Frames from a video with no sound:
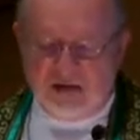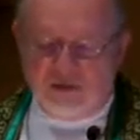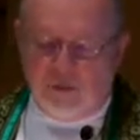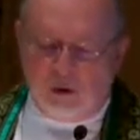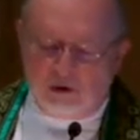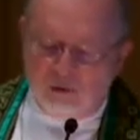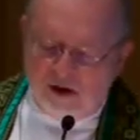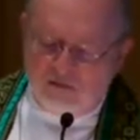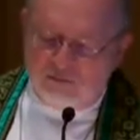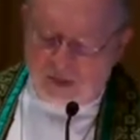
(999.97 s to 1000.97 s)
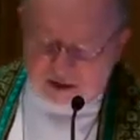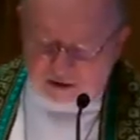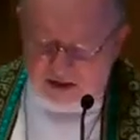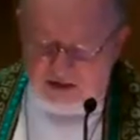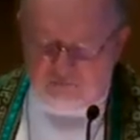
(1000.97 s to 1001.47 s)
They will grieve
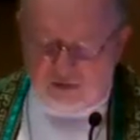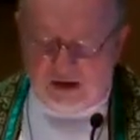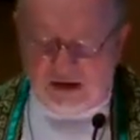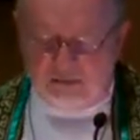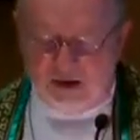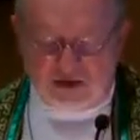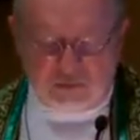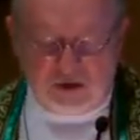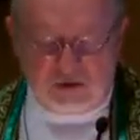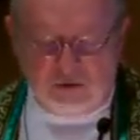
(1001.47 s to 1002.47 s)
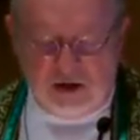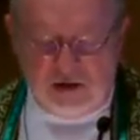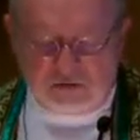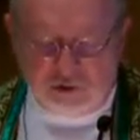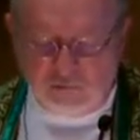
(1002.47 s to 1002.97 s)
bitterly for him as one
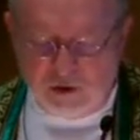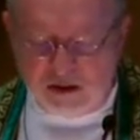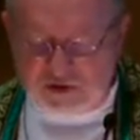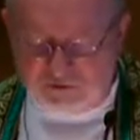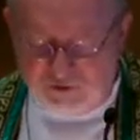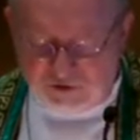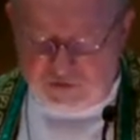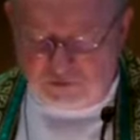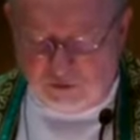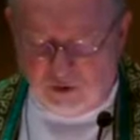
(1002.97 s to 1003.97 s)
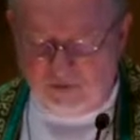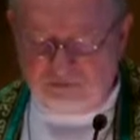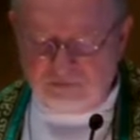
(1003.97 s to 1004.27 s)
grieves over his firstborn.